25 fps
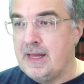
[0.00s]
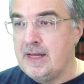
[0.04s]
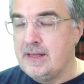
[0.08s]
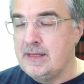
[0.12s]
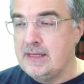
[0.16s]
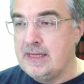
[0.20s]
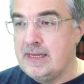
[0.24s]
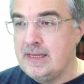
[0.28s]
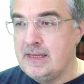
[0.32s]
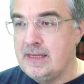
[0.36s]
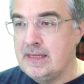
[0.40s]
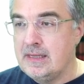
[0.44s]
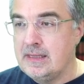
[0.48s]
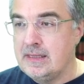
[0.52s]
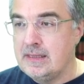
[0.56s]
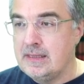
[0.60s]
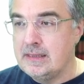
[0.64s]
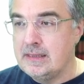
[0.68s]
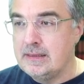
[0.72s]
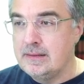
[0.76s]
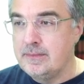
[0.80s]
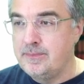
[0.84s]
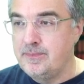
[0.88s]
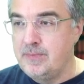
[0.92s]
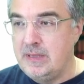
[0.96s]
and then
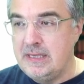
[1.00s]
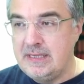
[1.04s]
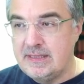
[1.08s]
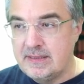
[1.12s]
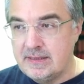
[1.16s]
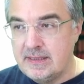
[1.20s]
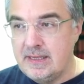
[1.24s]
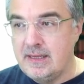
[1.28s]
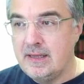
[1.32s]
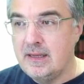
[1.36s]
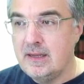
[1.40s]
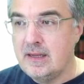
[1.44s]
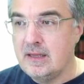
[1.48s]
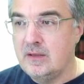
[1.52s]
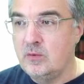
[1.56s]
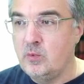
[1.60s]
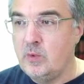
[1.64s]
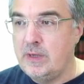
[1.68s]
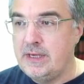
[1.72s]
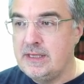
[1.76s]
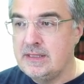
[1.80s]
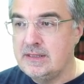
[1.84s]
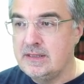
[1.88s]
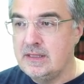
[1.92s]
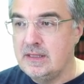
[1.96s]
please think
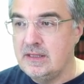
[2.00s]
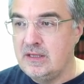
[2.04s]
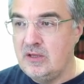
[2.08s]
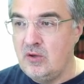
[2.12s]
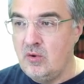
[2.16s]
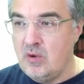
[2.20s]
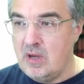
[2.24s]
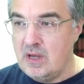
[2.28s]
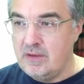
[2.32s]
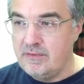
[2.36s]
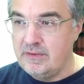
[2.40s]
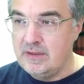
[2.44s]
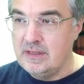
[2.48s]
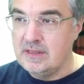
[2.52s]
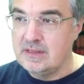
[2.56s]
always that you have